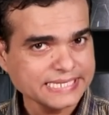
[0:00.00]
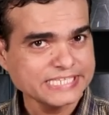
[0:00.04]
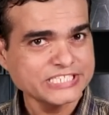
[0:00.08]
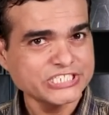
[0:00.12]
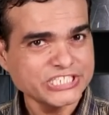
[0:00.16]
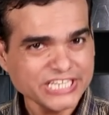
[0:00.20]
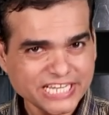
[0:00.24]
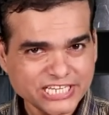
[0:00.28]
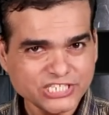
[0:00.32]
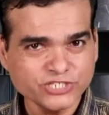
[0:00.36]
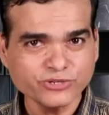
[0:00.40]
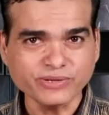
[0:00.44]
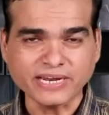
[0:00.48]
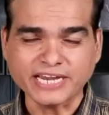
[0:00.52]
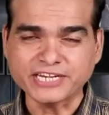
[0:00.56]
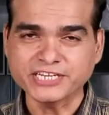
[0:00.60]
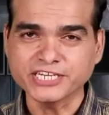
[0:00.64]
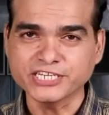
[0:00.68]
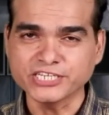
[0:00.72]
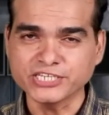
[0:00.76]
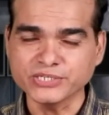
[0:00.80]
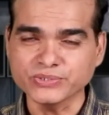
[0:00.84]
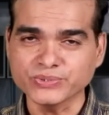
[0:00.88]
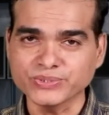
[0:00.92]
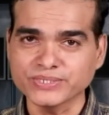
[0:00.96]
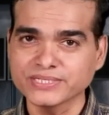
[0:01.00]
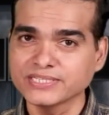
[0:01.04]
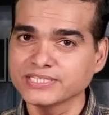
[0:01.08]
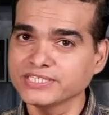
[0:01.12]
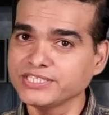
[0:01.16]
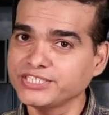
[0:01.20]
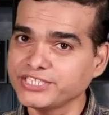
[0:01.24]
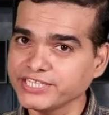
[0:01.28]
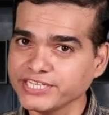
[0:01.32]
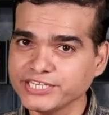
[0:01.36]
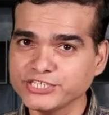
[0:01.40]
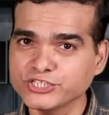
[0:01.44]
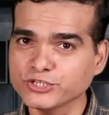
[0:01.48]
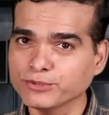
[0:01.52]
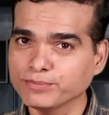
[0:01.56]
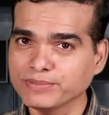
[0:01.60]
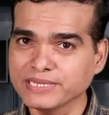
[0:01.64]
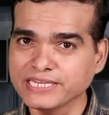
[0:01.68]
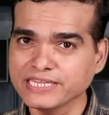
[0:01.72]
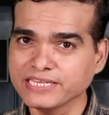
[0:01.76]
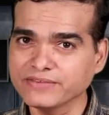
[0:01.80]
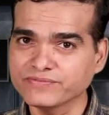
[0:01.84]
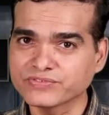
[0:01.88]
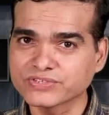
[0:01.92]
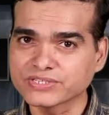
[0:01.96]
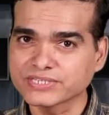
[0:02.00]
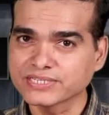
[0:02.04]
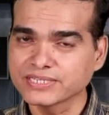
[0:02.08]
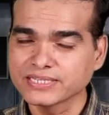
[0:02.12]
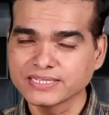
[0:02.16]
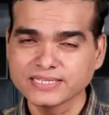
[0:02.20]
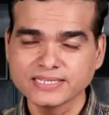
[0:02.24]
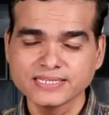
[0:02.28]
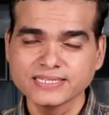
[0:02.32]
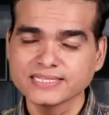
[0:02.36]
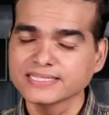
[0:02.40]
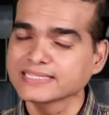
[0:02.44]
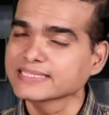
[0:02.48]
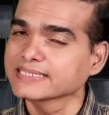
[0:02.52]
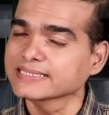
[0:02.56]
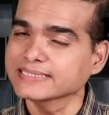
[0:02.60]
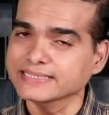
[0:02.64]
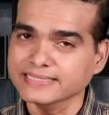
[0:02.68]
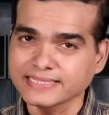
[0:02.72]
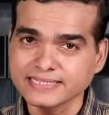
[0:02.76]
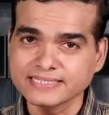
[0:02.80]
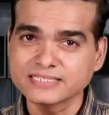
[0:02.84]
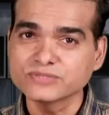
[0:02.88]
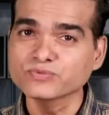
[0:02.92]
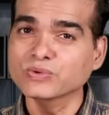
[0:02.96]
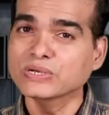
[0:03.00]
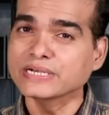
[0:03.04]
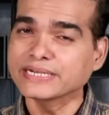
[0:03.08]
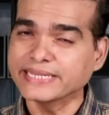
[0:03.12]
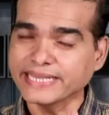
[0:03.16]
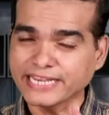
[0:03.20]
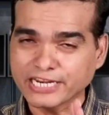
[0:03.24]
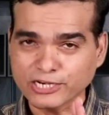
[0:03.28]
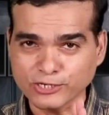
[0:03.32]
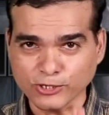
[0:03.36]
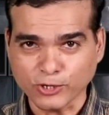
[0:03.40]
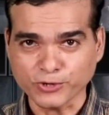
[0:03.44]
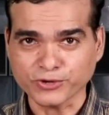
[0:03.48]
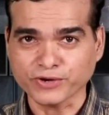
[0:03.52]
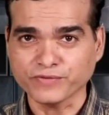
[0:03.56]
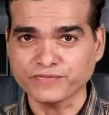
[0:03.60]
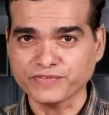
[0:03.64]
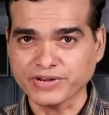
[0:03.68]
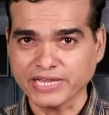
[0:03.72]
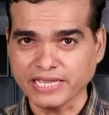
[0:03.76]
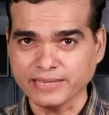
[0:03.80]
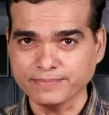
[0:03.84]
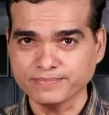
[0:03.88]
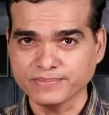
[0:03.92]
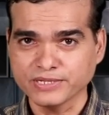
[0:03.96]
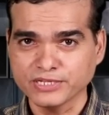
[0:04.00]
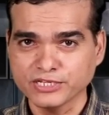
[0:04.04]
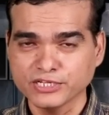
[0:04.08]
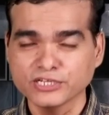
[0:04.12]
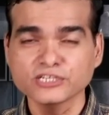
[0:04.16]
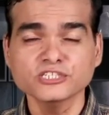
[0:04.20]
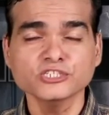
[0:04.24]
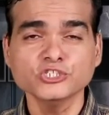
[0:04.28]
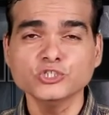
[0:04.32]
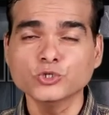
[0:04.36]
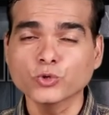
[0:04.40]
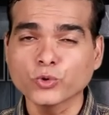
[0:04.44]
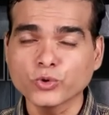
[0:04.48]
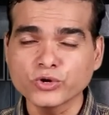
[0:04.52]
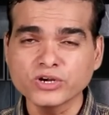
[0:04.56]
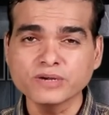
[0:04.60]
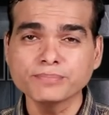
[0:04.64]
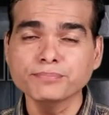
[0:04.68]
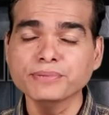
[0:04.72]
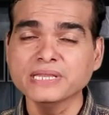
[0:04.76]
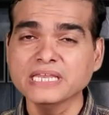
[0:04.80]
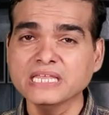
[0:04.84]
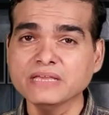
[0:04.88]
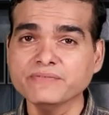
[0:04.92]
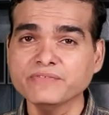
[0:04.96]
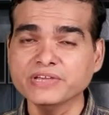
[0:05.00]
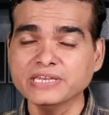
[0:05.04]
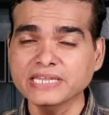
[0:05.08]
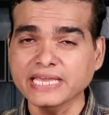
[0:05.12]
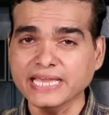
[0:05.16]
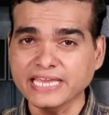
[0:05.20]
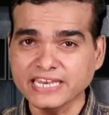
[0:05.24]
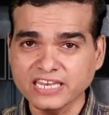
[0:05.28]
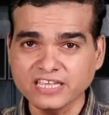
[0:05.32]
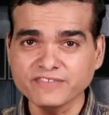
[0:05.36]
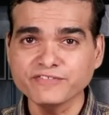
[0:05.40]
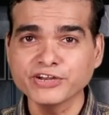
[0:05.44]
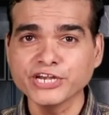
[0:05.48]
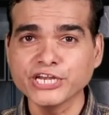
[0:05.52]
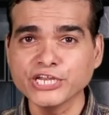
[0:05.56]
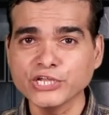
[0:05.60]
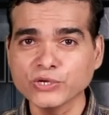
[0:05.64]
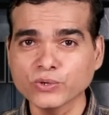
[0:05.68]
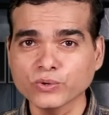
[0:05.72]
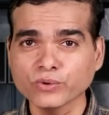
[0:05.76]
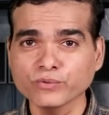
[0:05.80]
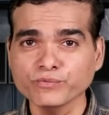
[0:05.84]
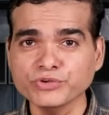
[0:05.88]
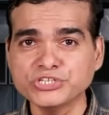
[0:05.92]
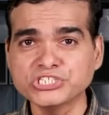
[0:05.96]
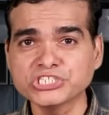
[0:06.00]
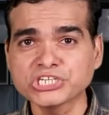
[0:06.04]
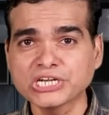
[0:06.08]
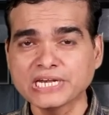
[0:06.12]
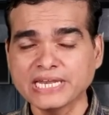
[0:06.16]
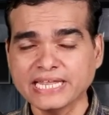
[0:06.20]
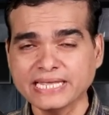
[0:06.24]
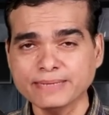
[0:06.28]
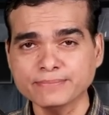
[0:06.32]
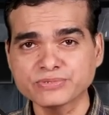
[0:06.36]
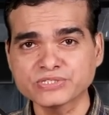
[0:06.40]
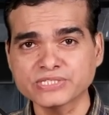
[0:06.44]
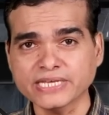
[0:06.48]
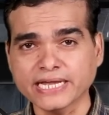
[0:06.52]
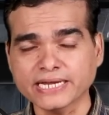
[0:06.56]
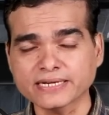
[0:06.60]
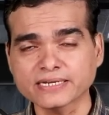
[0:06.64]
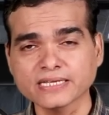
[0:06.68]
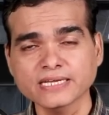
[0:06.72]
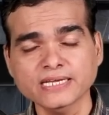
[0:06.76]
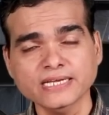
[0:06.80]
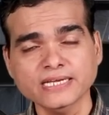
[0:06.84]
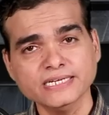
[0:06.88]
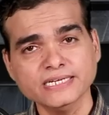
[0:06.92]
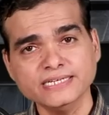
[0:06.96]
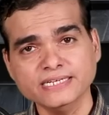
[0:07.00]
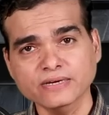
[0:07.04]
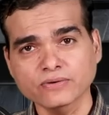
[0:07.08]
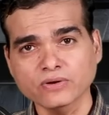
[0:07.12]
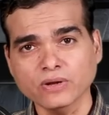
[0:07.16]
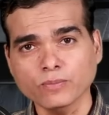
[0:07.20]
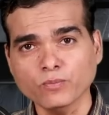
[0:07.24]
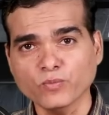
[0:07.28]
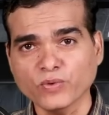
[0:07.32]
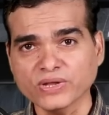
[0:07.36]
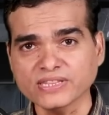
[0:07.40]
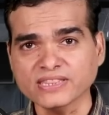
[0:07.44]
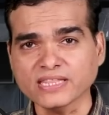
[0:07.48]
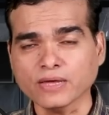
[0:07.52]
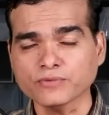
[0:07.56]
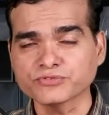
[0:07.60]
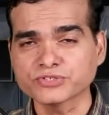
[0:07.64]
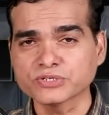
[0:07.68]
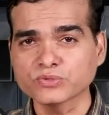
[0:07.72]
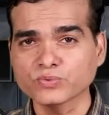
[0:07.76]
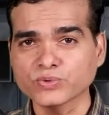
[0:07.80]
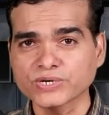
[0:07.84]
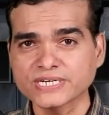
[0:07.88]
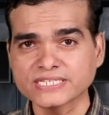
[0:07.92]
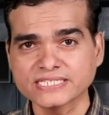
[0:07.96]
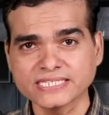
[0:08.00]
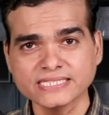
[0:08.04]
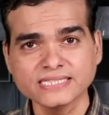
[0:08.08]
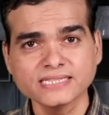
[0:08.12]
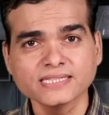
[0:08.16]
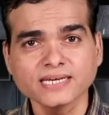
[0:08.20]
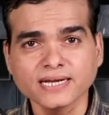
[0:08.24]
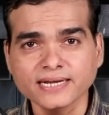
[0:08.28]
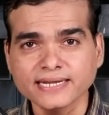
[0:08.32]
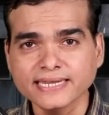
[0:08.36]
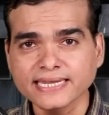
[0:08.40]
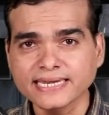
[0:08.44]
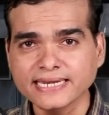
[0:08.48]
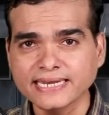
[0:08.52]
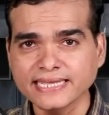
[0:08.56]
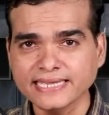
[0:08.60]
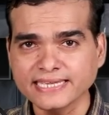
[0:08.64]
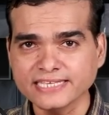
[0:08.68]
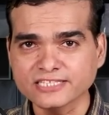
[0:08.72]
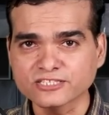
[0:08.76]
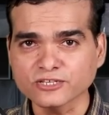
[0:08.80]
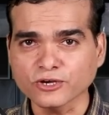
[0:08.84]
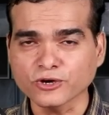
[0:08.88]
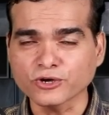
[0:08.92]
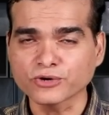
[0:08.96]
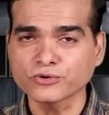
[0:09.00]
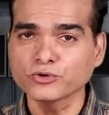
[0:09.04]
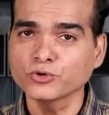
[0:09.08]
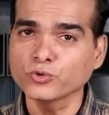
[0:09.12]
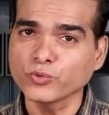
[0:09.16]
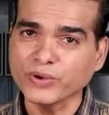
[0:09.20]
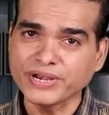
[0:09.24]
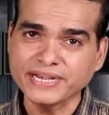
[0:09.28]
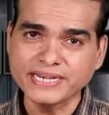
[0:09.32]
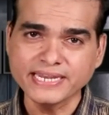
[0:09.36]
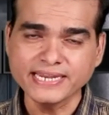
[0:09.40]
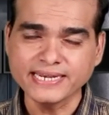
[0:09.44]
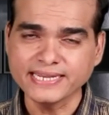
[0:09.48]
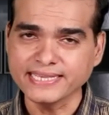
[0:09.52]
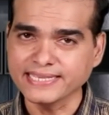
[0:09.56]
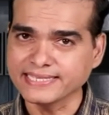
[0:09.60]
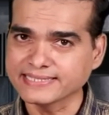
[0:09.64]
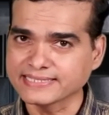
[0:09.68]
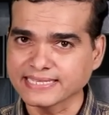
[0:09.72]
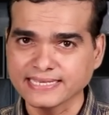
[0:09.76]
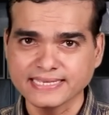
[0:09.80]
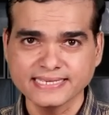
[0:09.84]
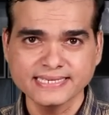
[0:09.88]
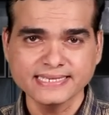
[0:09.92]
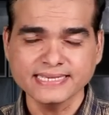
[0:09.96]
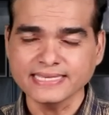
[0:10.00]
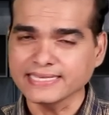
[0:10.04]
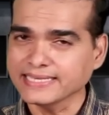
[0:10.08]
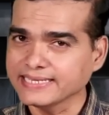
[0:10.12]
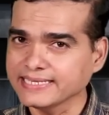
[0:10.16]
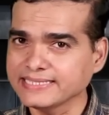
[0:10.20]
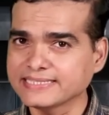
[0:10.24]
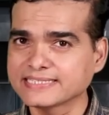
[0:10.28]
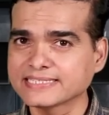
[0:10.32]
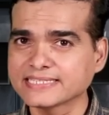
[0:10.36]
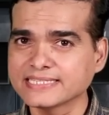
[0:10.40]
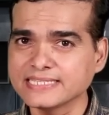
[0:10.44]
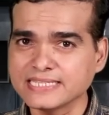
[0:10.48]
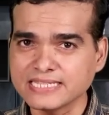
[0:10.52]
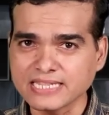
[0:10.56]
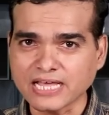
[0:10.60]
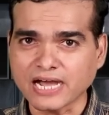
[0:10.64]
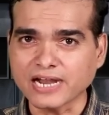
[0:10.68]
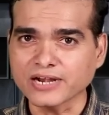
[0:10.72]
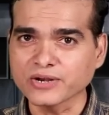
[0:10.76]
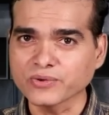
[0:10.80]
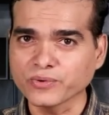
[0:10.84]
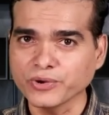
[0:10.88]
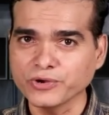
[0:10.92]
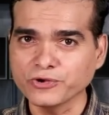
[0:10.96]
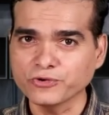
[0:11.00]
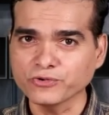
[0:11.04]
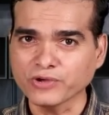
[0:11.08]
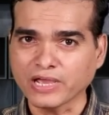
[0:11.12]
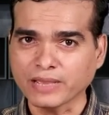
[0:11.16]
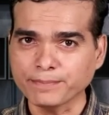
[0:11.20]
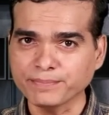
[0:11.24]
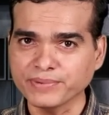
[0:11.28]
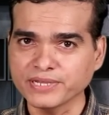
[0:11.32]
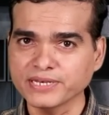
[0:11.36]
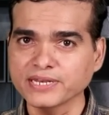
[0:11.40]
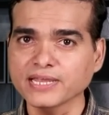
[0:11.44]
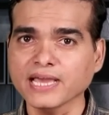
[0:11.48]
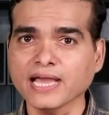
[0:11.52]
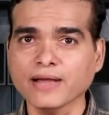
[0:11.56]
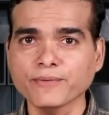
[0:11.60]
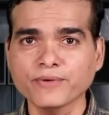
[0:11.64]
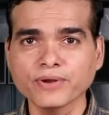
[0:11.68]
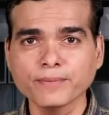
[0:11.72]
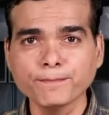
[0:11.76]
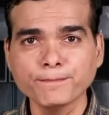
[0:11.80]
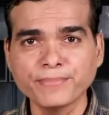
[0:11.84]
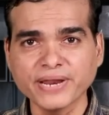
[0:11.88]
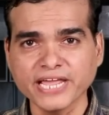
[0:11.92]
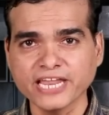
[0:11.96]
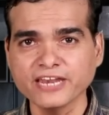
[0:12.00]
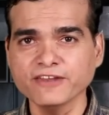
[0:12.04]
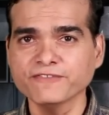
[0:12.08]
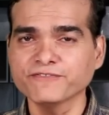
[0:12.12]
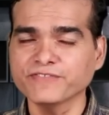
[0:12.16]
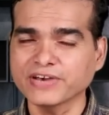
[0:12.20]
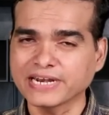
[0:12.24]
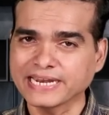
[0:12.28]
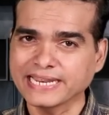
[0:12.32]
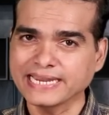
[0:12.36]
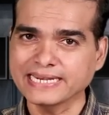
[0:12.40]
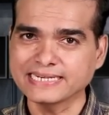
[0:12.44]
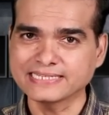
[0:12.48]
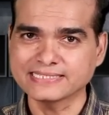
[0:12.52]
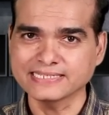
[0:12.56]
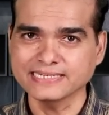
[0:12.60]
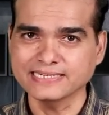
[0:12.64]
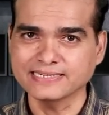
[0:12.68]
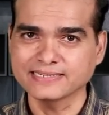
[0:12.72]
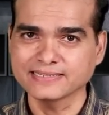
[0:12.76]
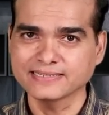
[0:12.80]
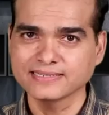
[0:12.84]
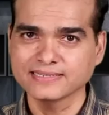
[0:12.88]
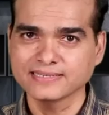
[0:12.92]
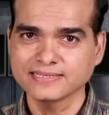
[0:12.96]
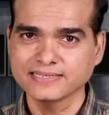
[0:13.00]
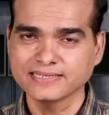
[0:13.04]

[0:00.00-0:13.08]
Change your attitude, change your beliefs. This will take a lot of time. Don't believe in any video which claims that develop 1000 words in 30 days or 20 days. It's not going to happen. Our brain forgets it.